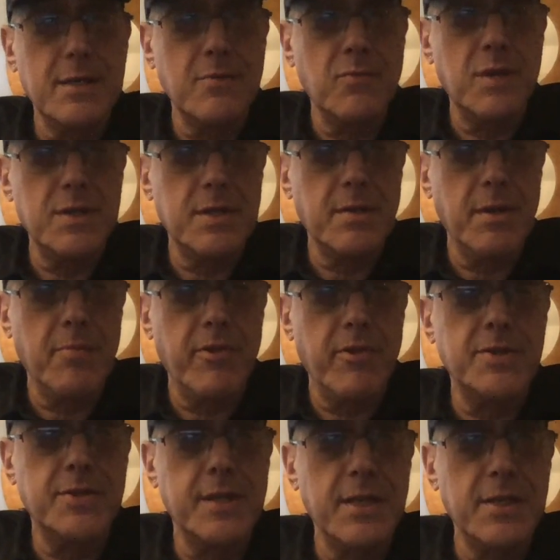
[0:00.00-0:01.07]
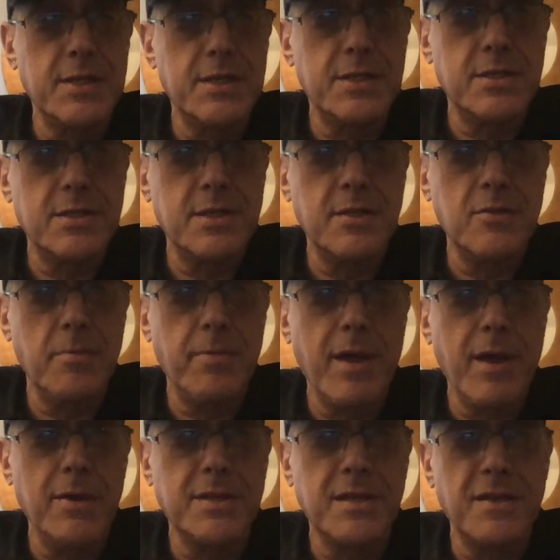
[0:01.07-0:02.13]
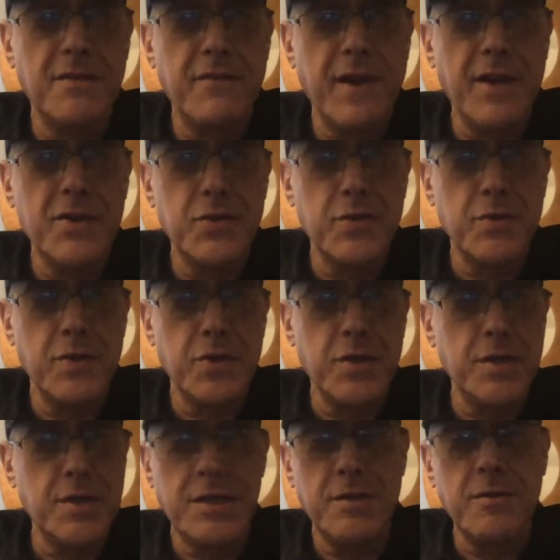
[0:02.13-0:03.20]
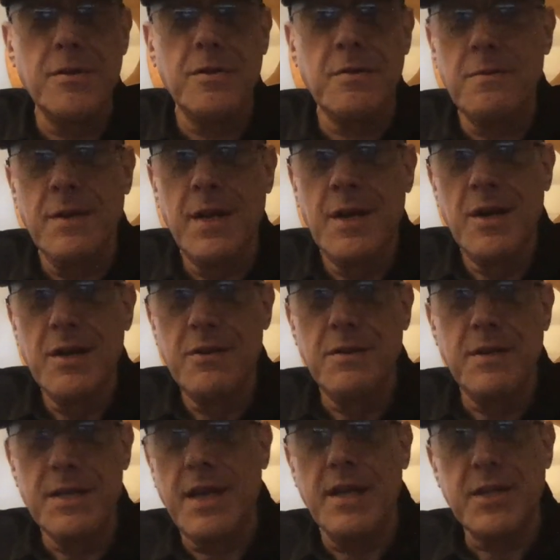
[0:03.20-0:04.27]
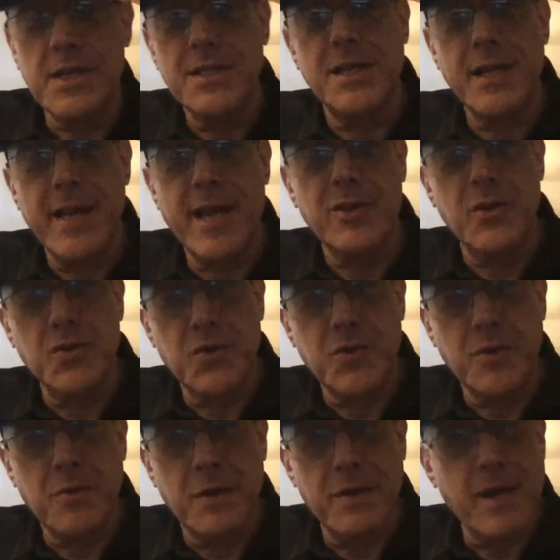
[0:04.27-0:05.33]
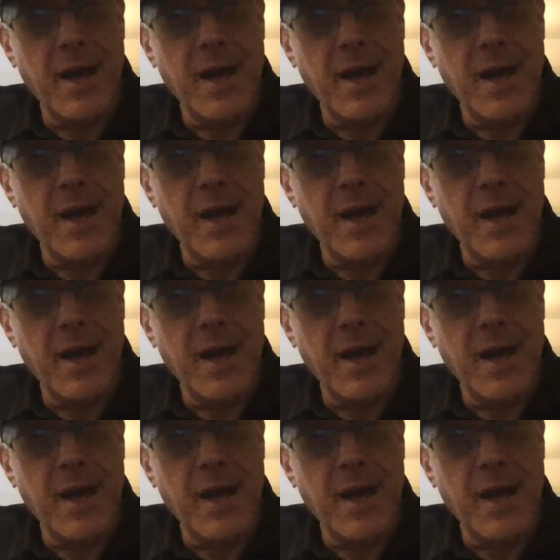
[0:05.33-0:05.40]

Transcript: was the president's senior policy advisor, and she said, "No, you didn't get disconnected, Stuart.